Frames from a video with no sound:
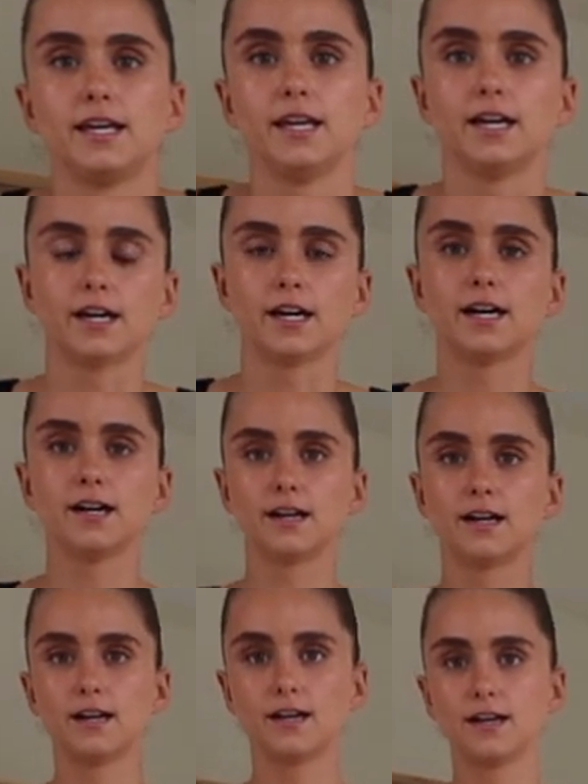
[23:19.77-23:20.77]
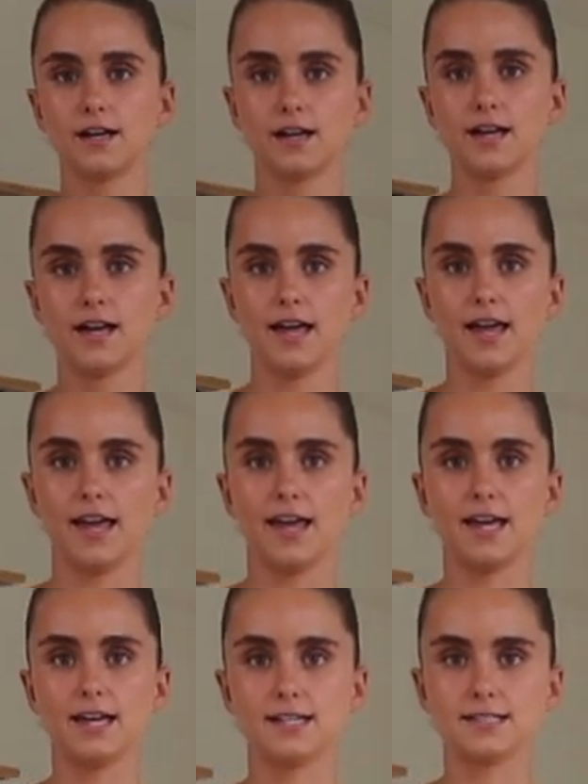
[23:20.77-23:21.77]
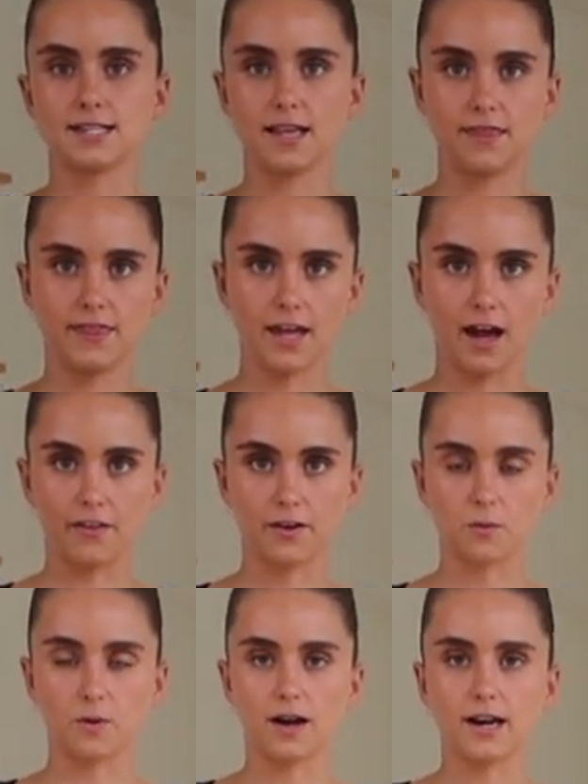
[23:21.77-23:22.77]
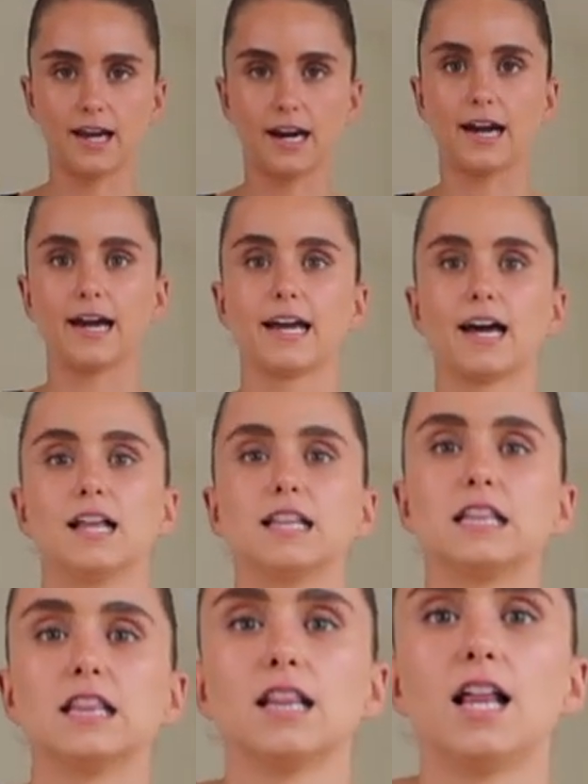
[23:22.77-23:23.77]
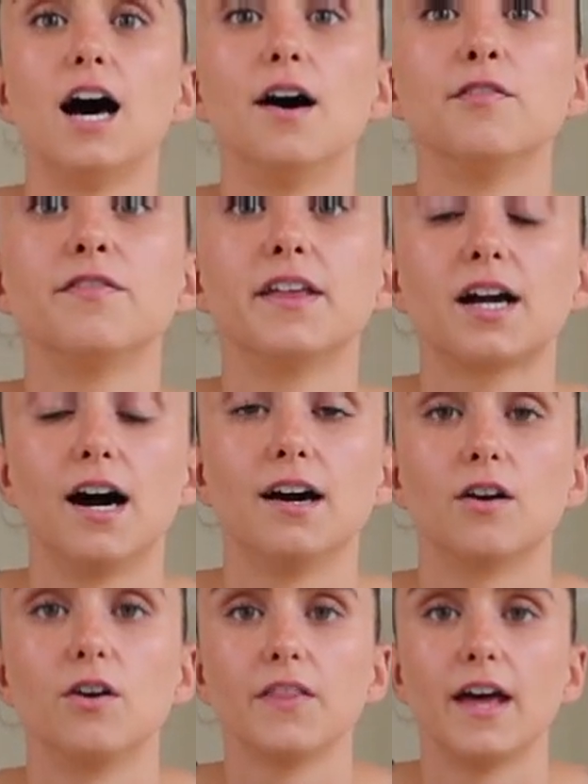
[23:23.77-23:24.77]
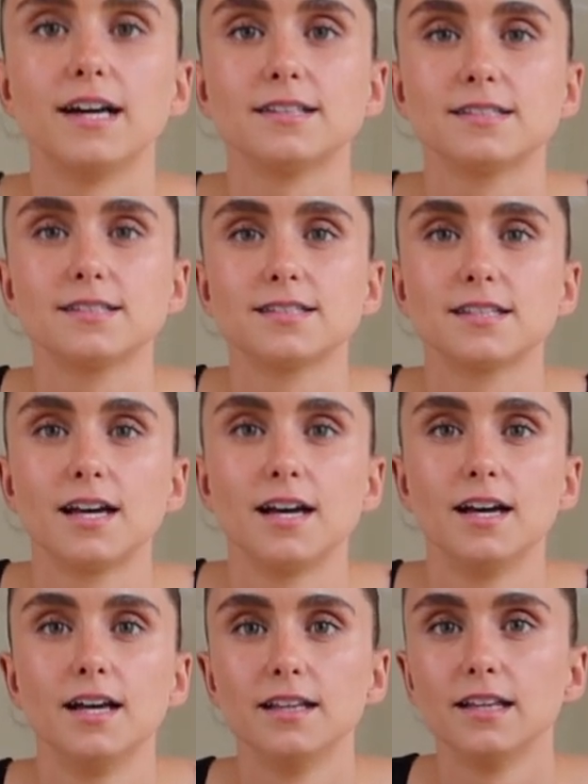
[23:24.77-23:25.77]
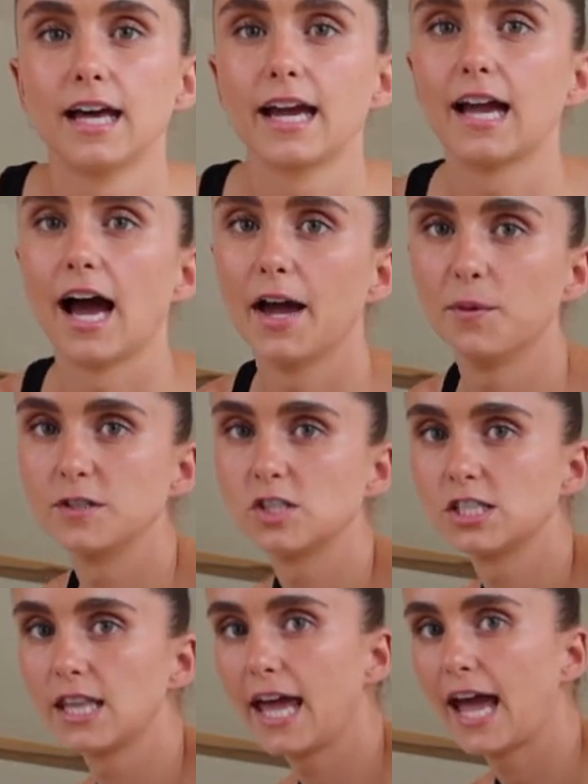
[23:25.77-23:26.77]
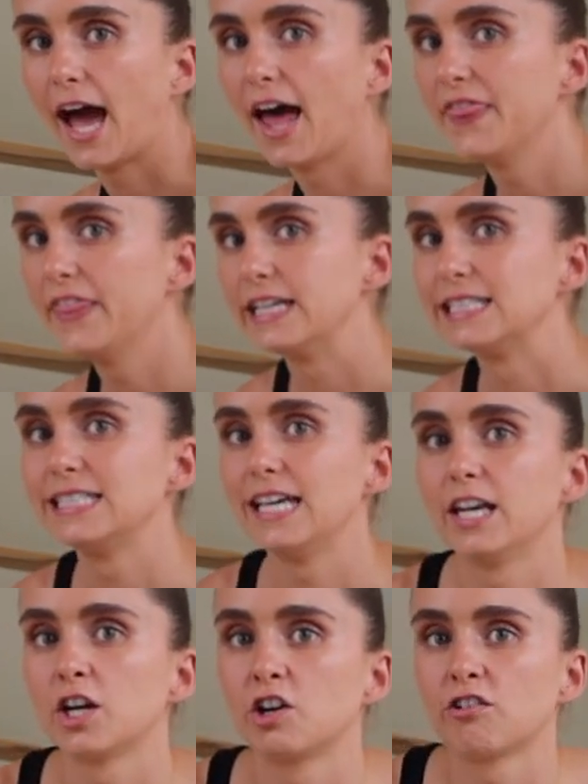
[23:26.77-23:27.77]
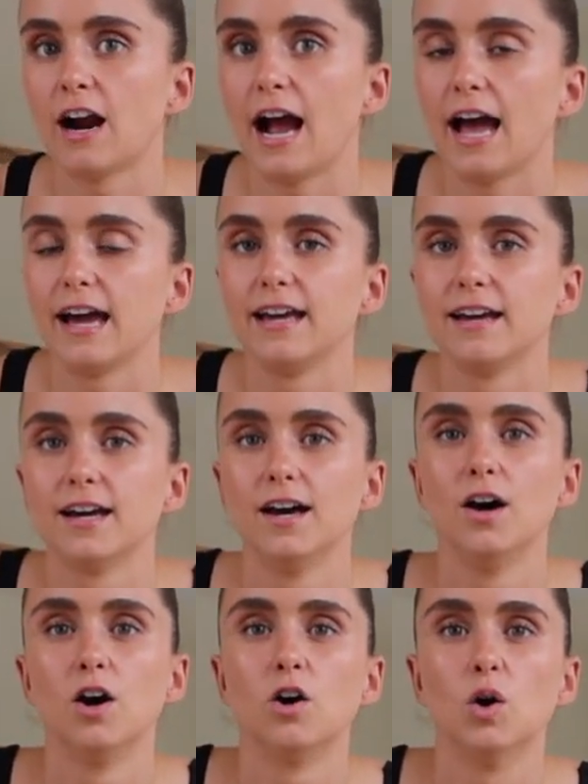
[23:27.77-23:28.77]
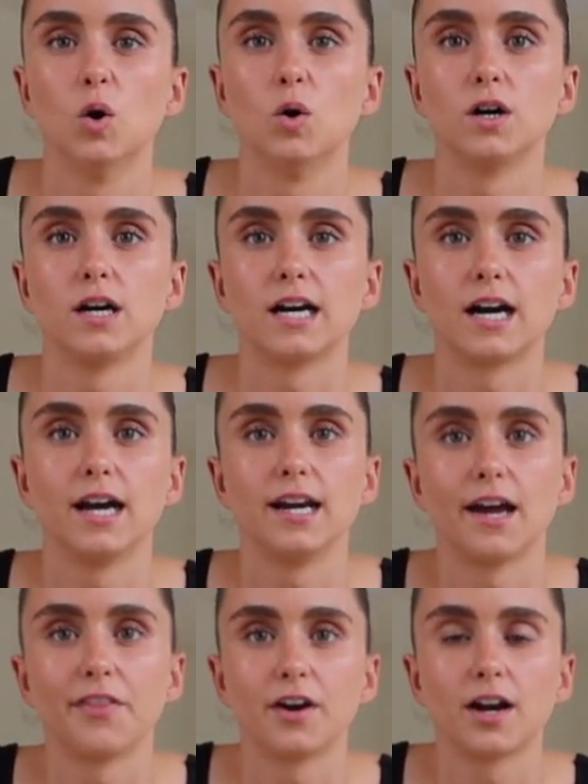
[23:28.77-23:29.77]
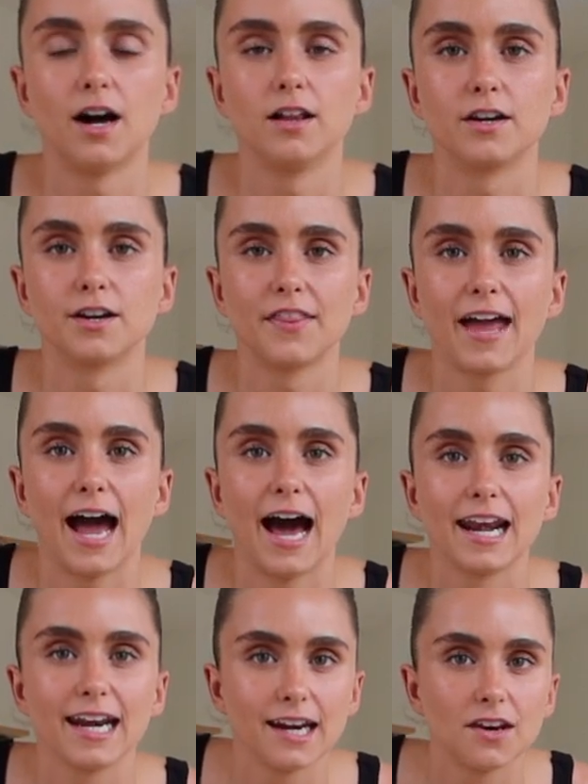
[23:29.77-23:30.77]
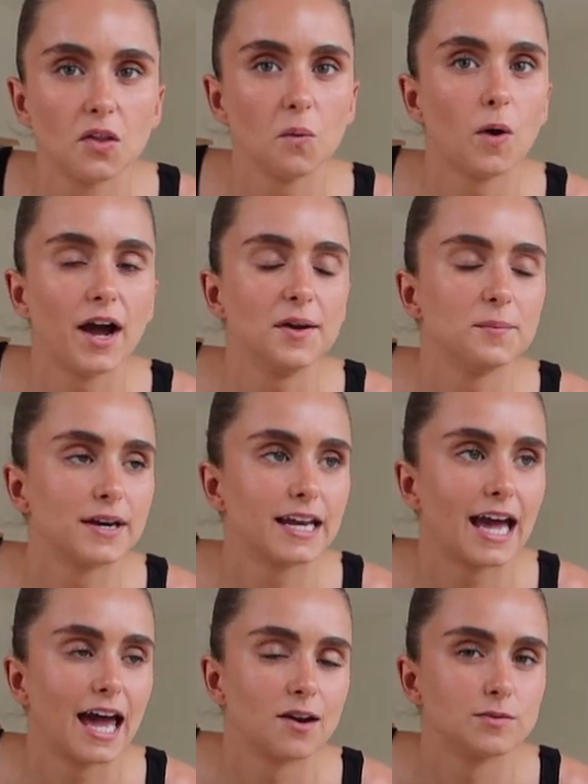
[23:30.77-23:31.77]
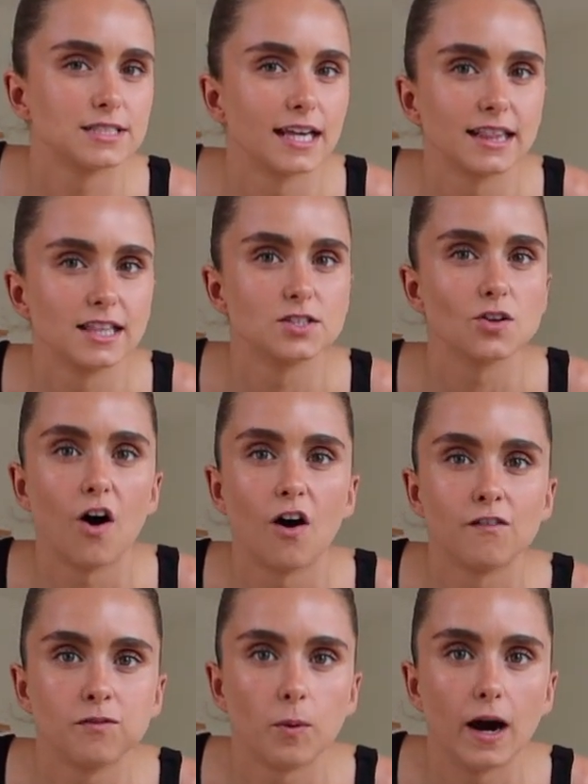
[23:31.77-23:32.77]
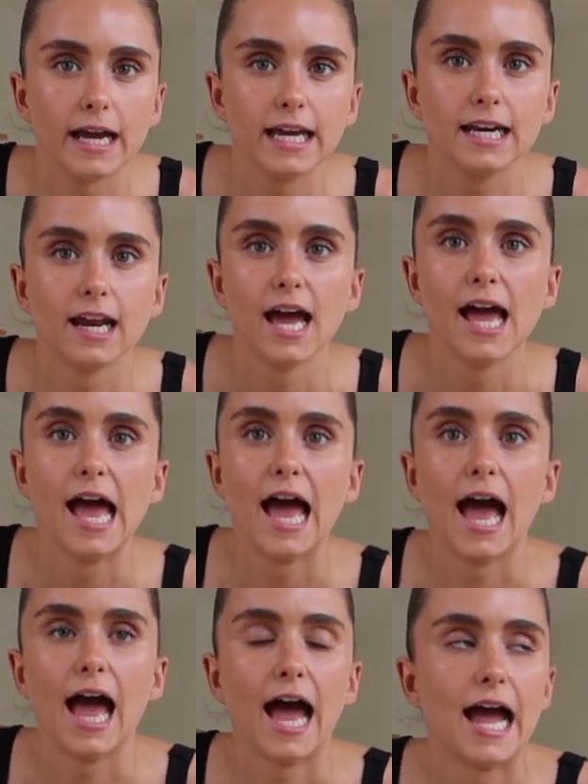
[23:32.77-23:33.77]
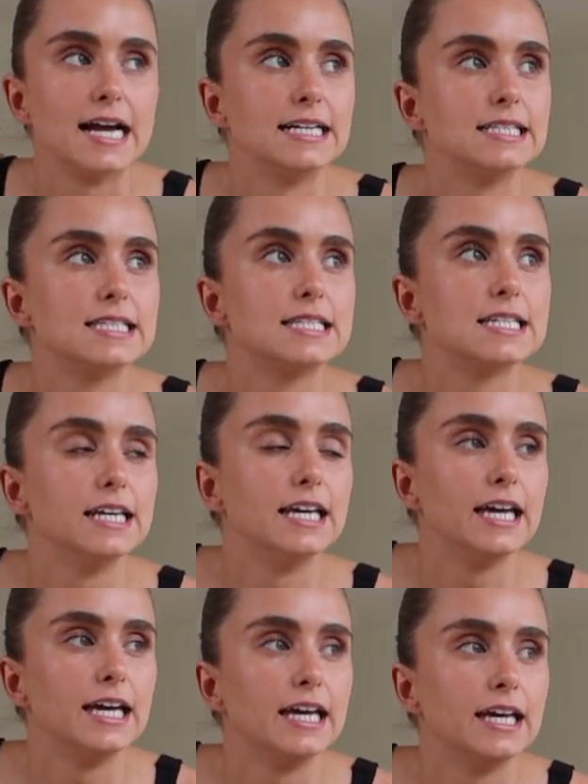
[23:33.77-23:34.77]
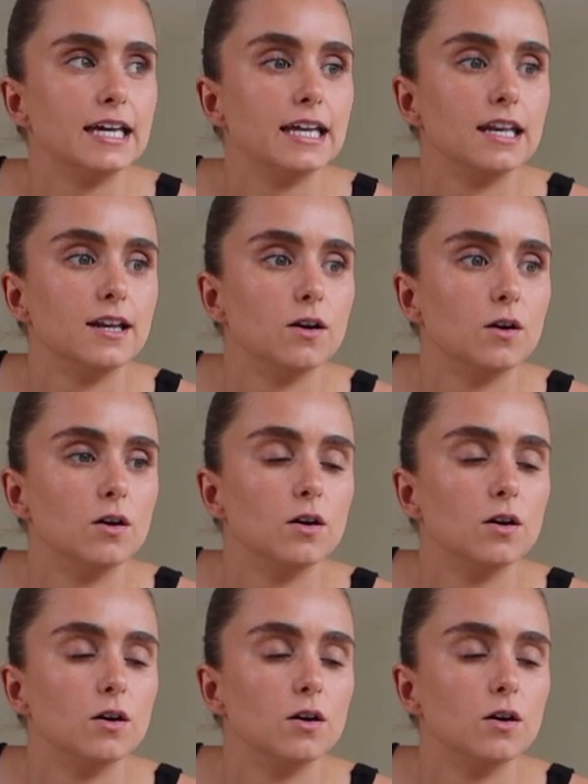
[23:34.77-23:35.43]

Here is the other one, and I love the cut on this. Like, I wish they had this in a gray or another color. They had it in the white, but again, it was like this off-white, and it